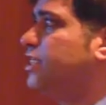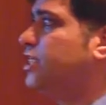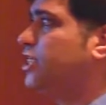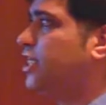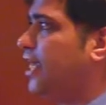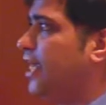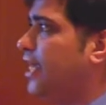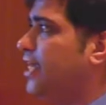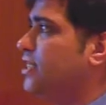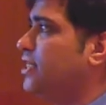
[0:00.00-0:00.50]

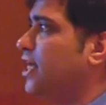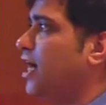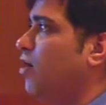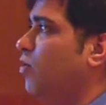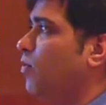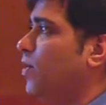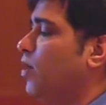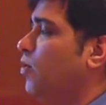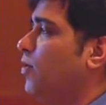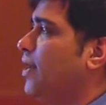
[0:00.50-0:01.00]
change
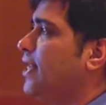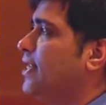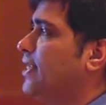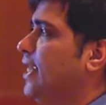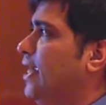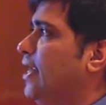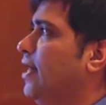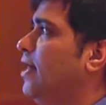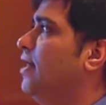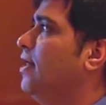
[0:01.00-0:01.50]
how we look at
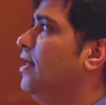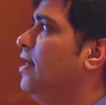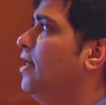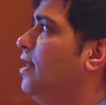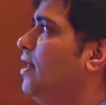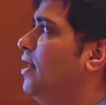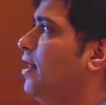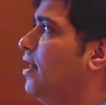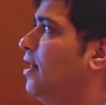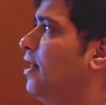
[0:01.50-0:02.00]
data.
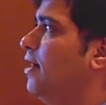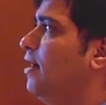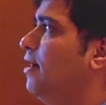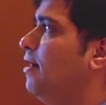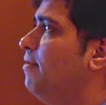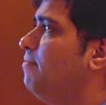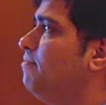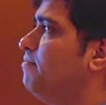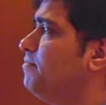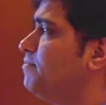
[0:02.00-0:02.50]

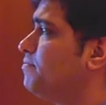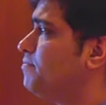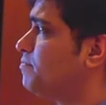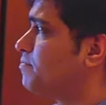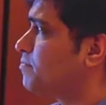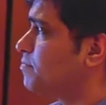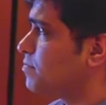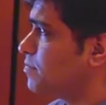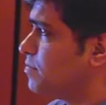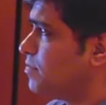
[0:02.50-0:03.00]
Um,
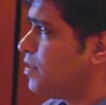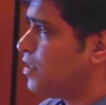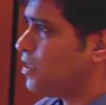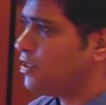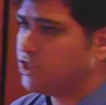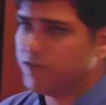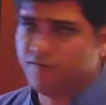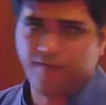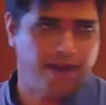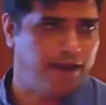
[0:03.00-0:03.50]

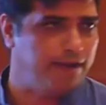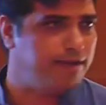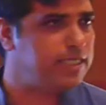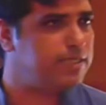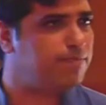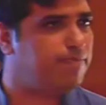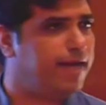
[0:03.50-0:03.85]
so if anybody's